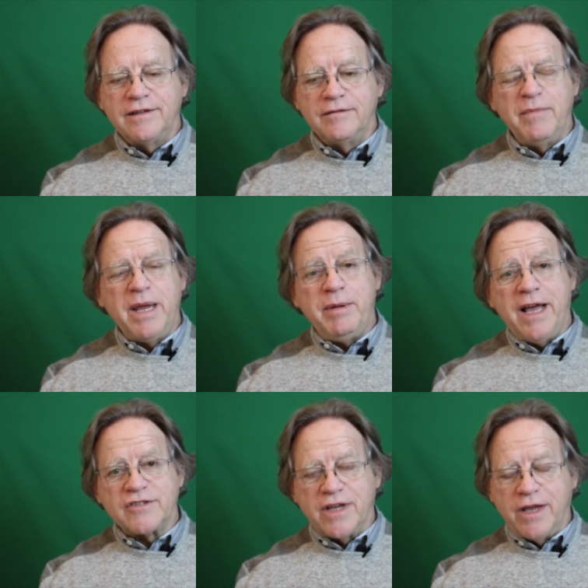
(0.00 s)
maybe
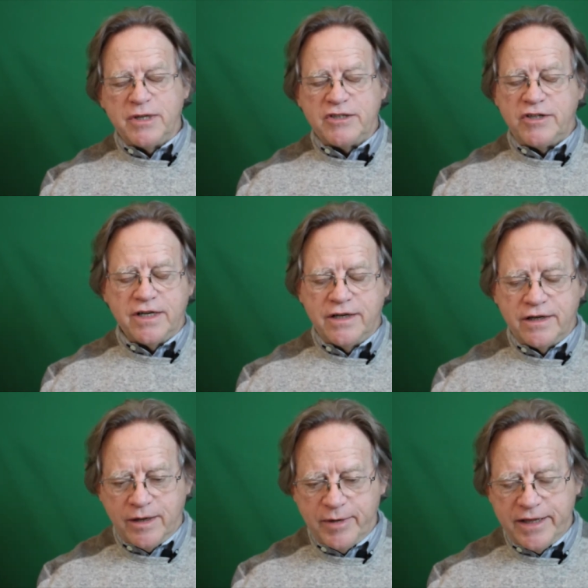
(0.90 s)
outside, but she didn't
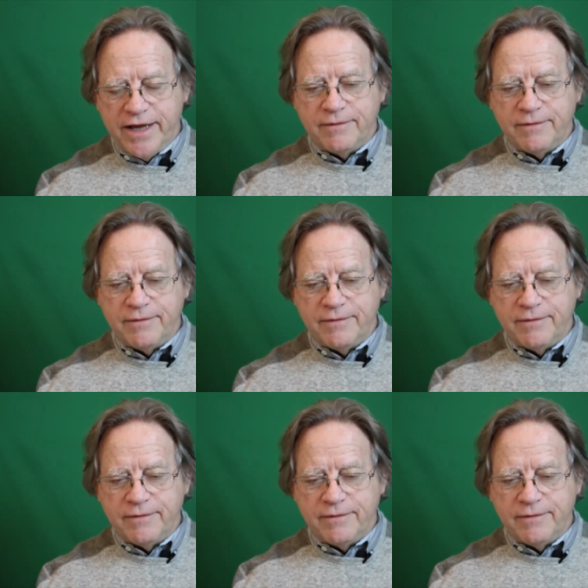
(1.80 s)
tell me that.